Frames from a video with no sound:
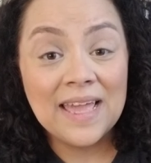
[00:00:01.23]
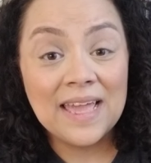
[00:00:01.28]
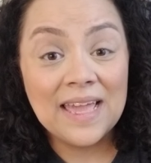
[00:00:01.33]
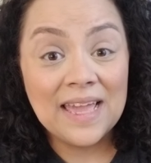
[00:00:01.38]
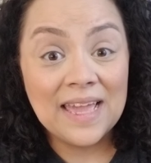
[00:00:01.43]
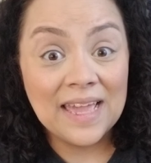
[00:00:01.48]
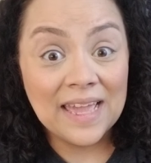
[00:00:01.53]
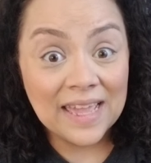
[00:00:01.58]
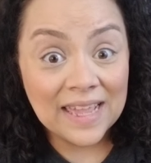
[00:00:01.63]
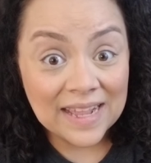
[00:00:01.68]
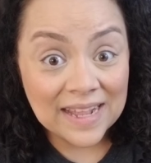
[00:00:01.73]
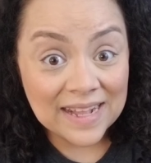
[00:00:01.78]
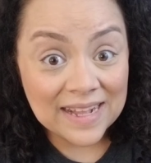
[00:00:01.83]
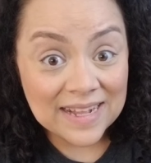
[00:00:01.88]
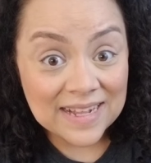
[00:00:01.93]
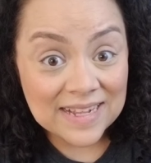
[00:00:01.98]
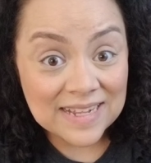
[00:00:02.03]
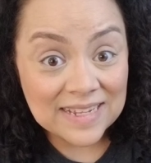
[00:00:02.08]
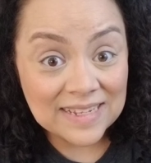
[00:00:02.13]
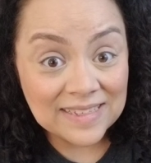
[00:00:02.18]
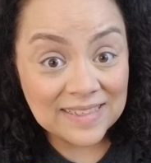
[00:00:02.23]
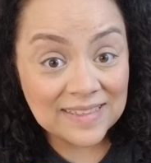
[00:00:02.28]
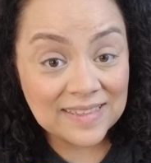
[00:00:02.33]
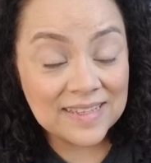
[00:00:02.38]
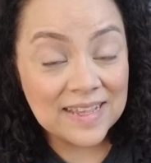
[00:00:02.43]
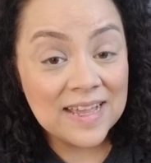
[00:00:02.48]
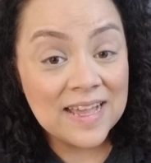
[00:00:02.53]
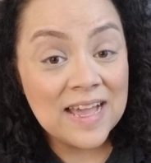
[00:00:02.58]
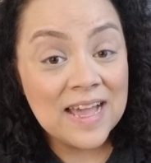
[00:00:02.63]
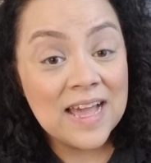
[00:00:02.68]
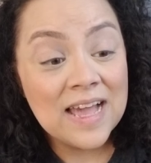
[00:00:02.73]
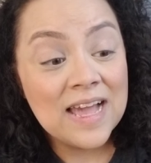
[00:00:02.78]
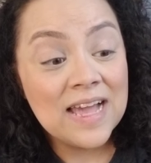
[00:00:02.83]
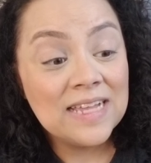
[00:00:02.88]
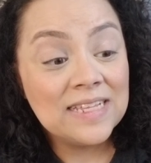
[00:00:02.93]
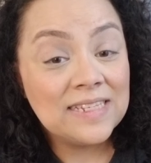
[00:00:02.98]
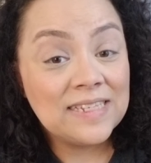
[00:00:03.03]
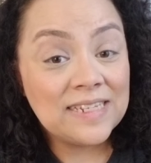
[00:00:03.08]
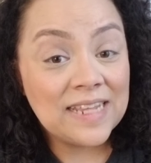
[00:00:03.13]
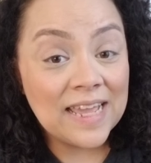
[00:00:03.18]
Hey guys,
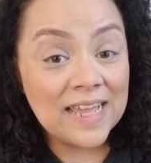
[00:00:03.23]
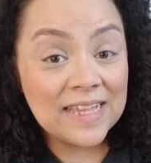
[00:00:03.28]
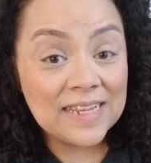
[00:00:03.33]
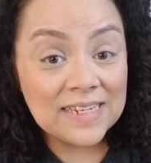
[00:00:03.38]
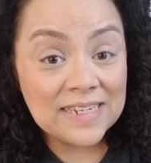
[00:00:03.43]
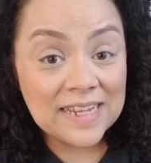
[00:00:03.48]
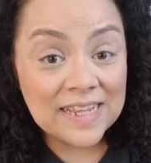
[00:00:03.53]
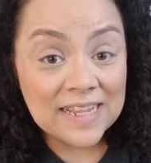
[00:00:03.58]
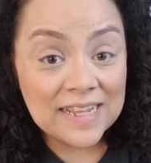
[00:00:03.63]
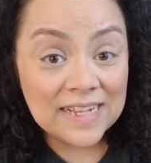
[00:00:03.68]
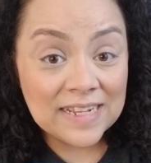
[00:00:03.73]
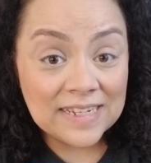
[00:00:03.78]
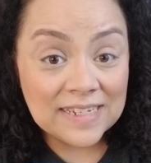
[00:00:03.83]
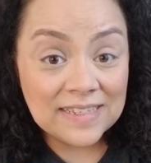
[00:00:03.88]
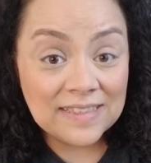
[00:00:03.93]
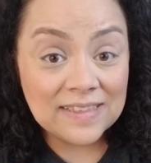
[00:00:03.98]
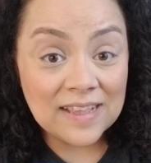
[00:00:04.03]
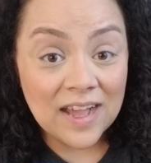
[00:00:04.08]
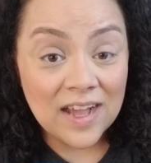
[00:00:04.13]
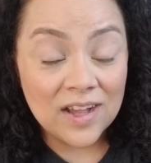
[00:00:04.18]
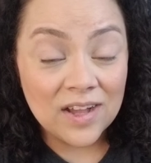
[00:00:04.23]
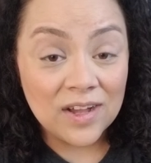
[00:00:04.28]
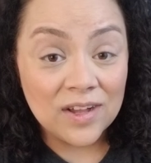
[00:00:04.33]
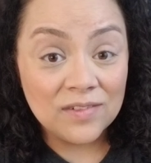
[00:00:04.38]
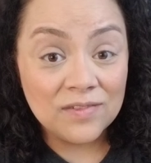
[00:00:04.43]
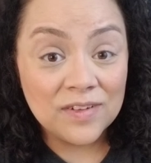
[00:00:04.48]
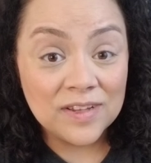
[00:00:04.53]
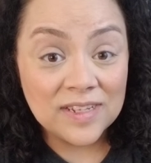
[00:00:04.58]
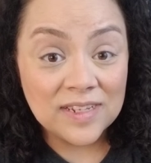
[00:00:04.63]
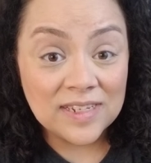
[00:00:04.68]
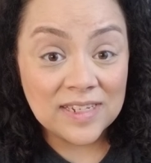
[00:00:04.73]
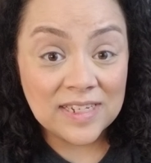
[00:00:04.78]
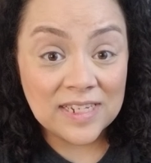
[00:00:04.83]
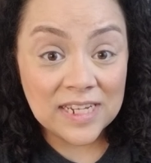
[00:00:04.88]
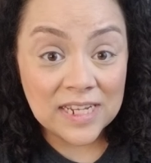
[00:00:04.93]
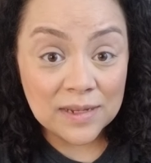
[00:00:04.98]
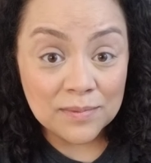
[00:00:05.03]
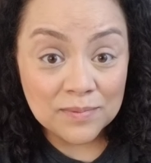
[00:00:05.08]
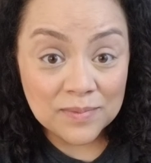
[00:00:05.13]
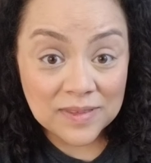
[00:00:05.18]
10 days of
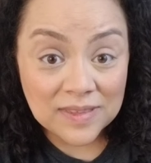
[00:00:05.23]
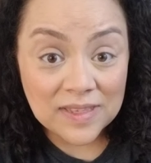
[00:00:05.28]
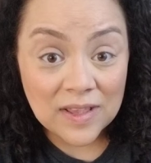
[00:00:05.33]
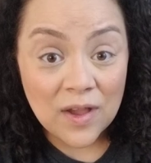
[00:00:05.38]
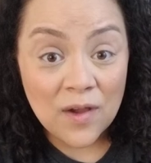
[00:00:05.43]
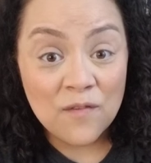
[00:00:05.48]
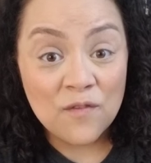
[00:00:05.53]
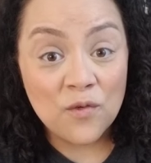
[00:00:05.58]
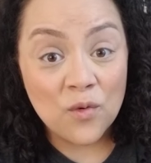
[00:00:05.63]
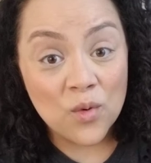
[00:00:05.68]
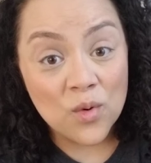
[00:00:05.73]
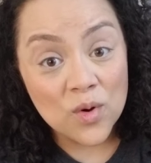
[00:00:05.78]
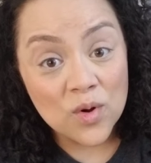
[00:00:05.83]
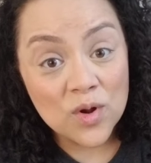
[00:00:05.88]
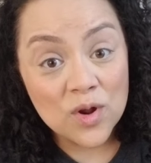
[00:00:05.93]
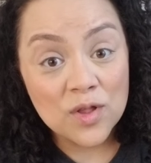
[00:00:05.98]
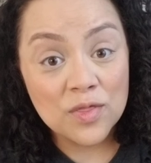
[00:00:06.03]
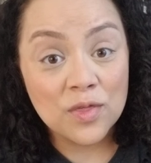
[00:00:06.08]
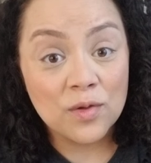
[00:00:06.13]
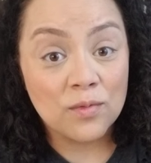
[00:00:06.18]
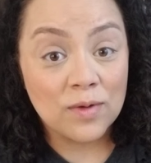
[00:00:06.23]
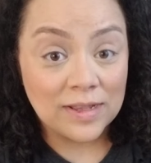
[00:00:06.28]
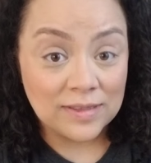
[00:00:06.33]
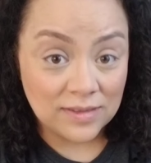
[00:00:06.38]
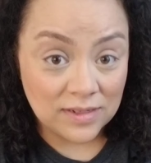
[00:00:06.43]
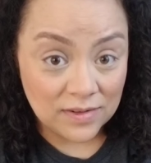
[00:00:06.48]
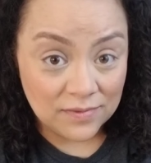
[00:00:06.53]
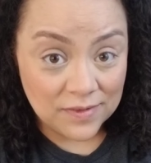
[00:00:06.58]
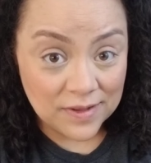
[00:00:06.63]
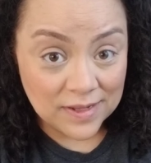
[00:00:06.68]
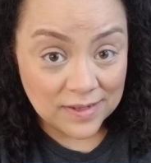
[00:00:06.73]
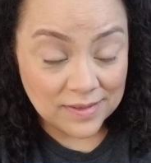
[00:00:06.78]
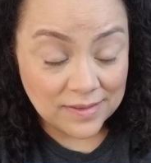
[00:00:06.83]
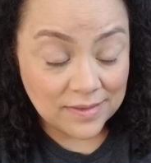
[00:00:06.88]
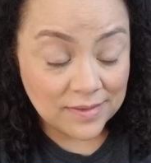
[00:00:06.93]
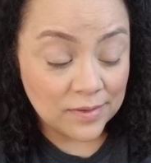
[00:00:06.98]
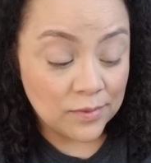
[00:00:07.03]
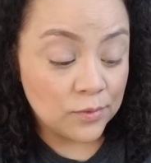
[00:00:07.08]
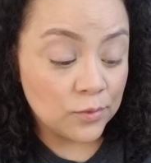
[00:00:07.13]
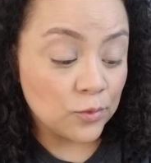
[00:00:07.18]
tips for the rest of us.